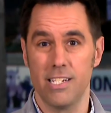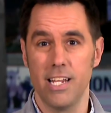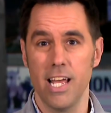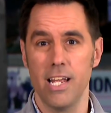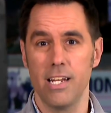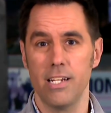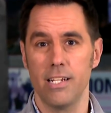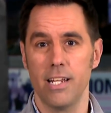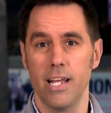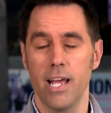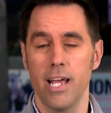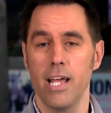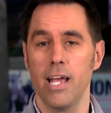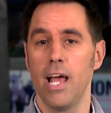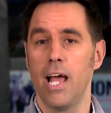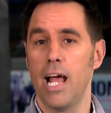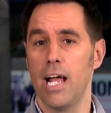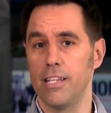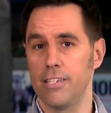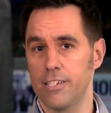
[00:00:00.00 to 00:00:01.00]
day to day.
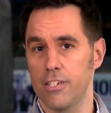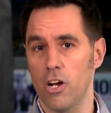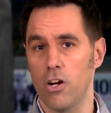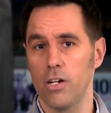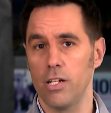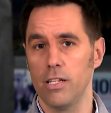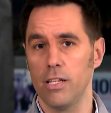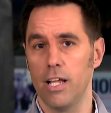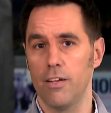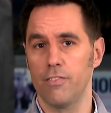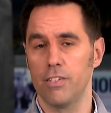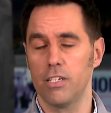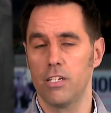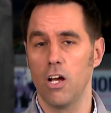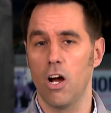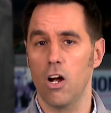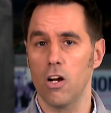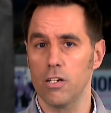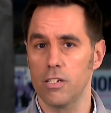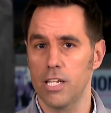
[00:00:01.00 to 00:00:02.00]
And starting left
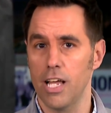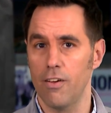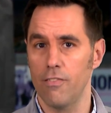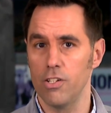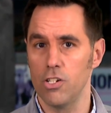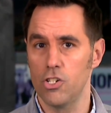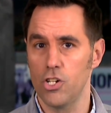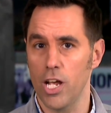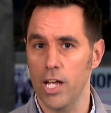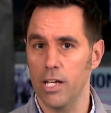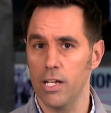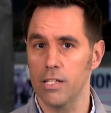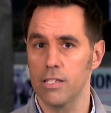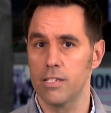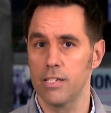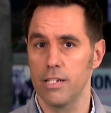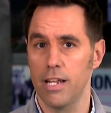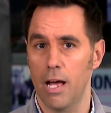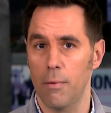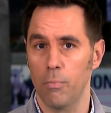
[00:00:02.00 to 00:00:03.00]
guard Teven Jenkins
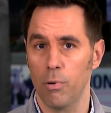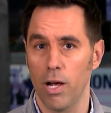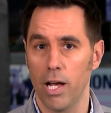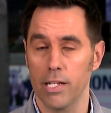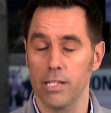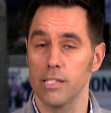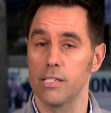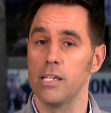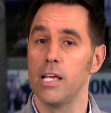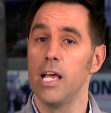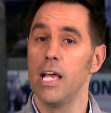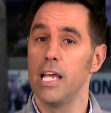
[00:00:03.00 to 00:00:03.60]
did not practice.